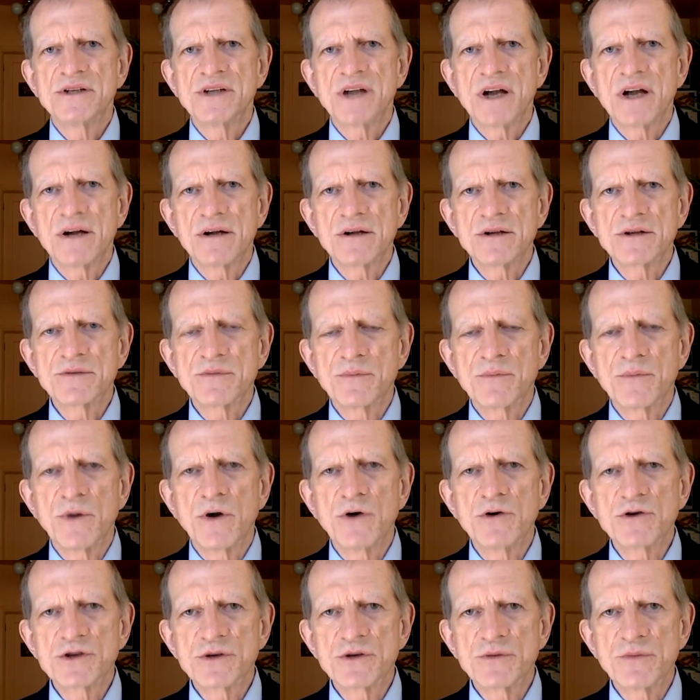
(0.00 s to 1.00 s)
sells
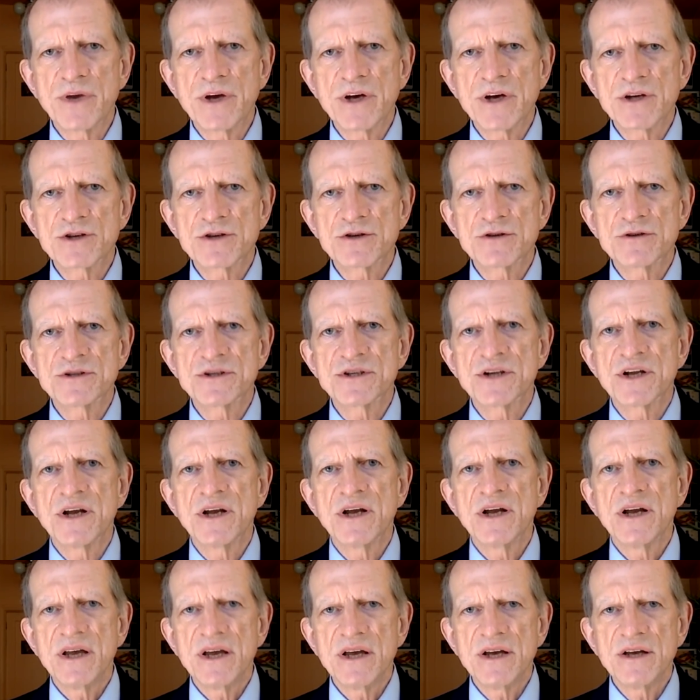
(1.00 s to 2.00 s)
motion pictures
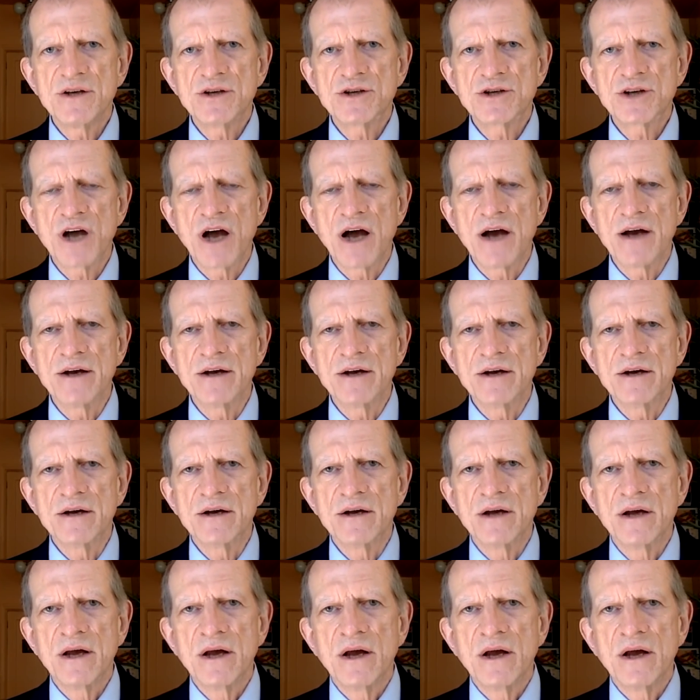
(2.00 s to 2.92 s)
in China.